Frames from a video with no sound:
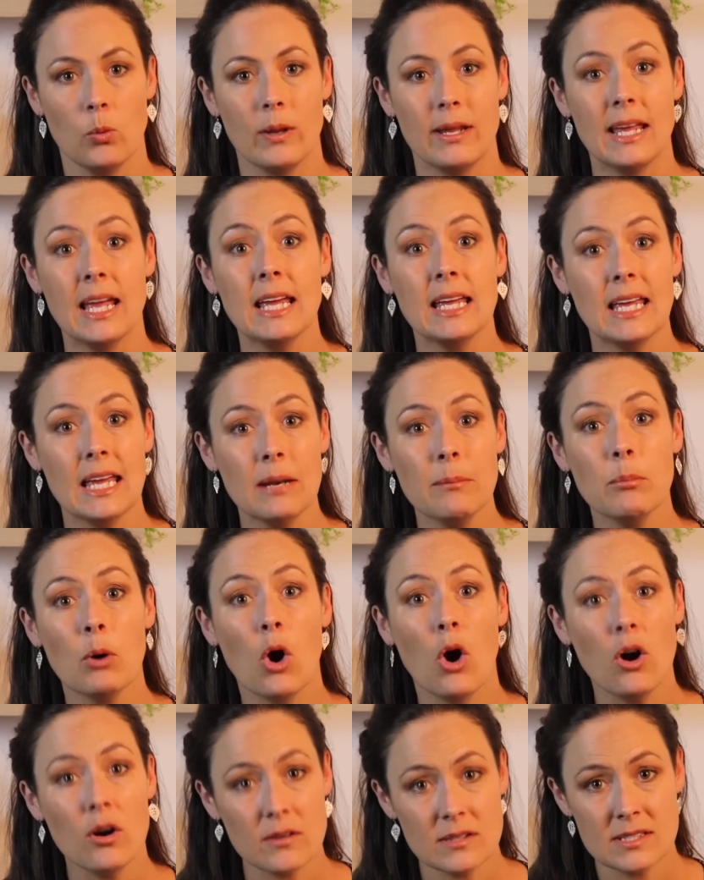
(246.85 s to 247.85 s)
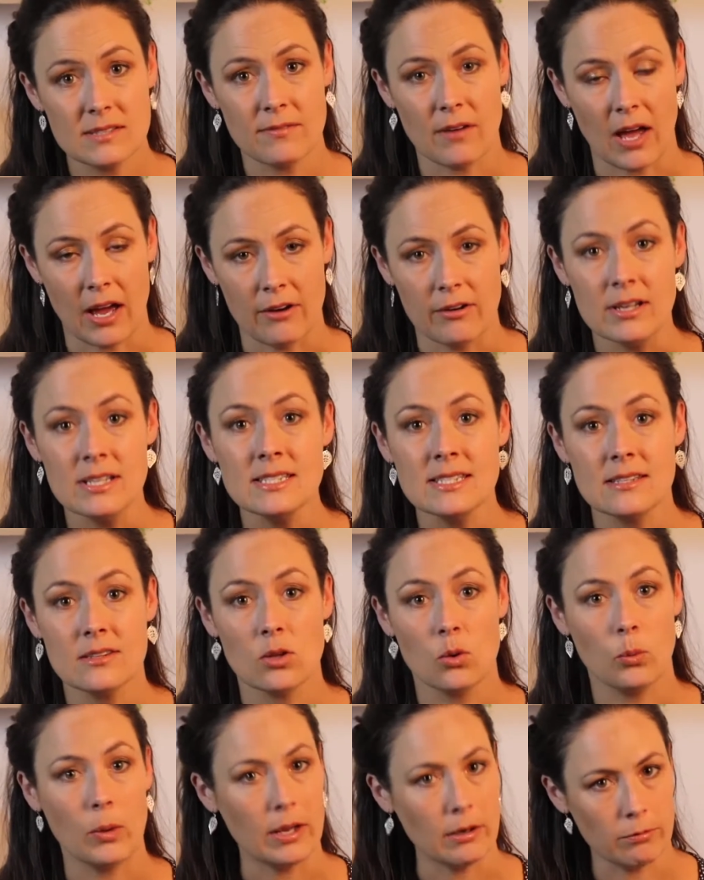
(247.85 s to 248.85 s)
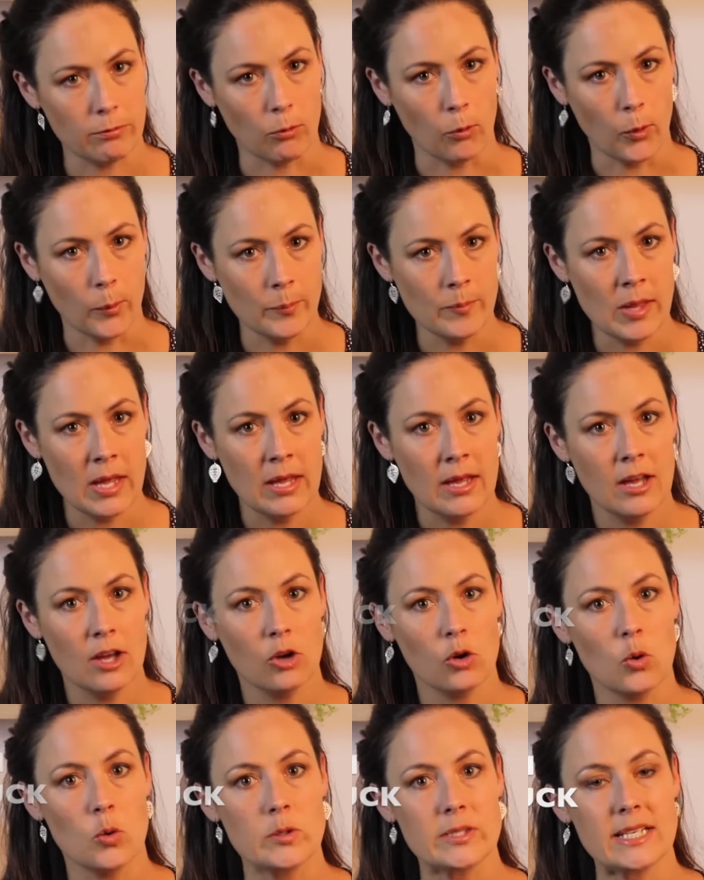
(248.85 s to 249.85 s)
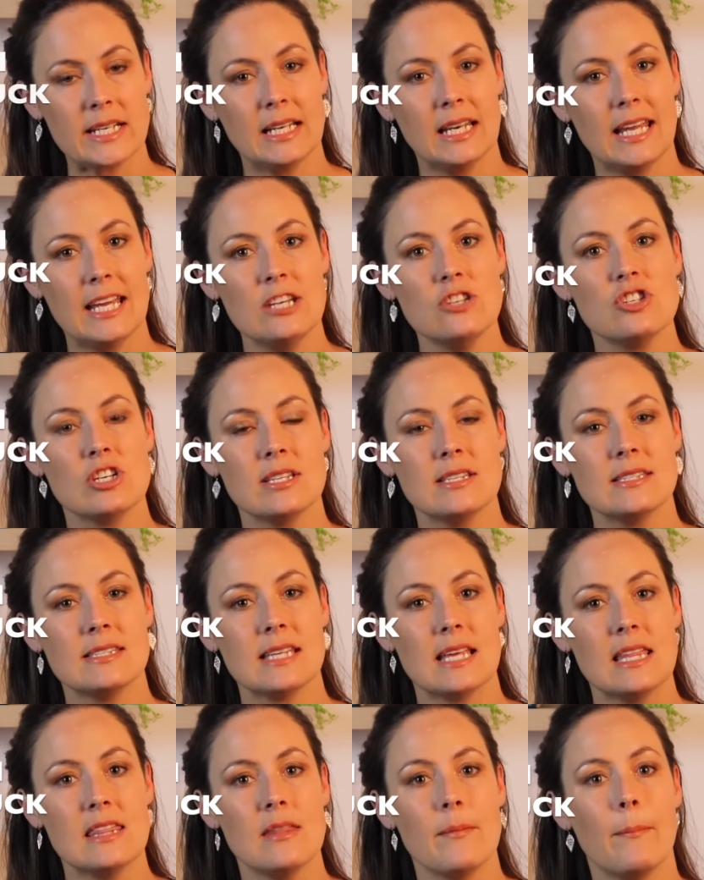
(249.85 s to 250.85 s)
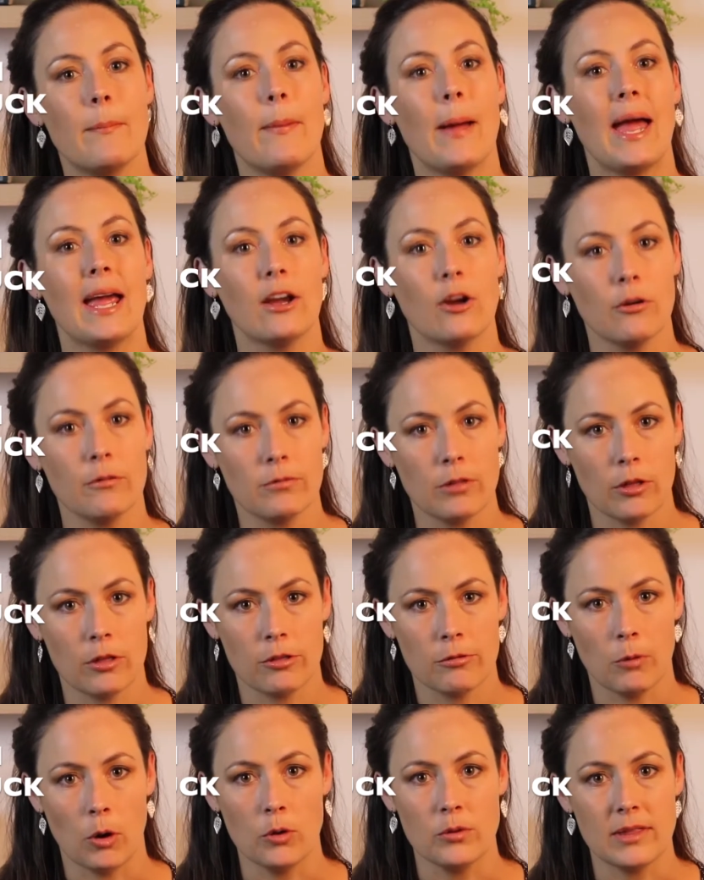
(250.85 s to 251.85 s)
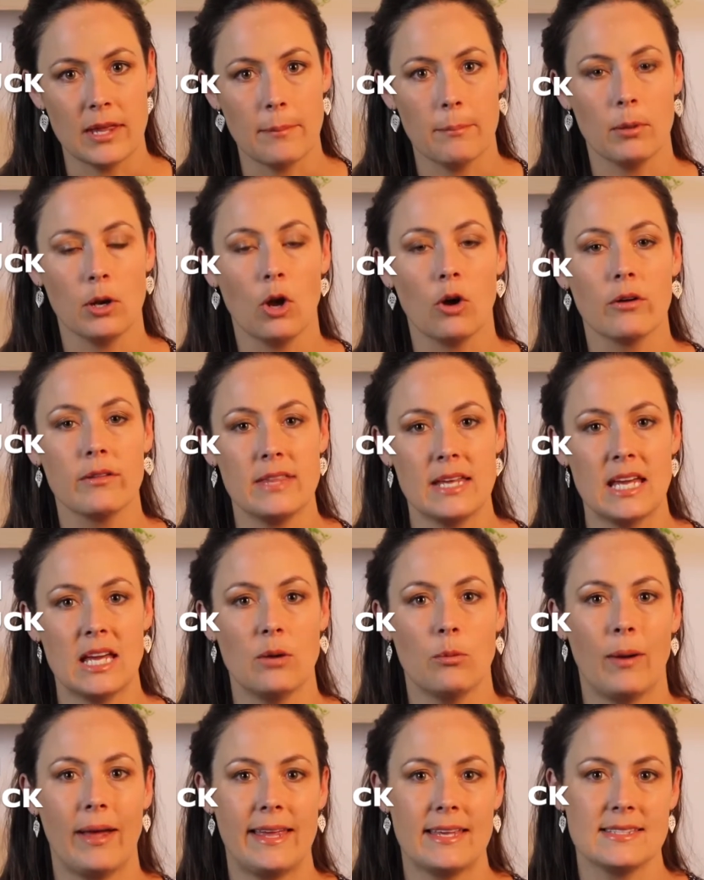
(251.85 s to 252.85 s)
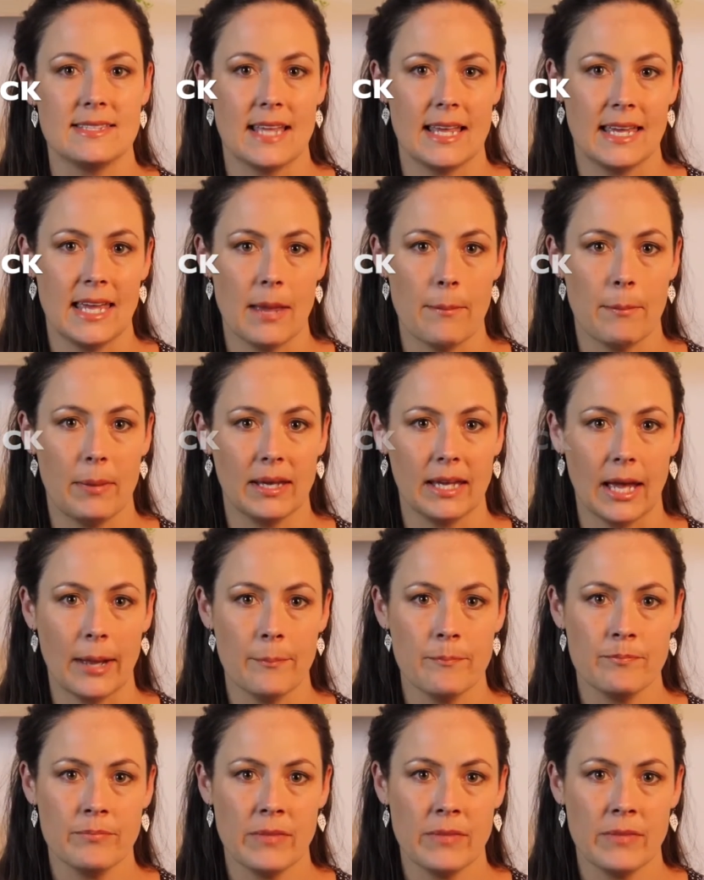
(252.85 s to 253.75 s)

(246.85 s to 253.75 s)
We can get pox virus, the wet form, causing lesions in the back of the throat that block the airway as they get bigger.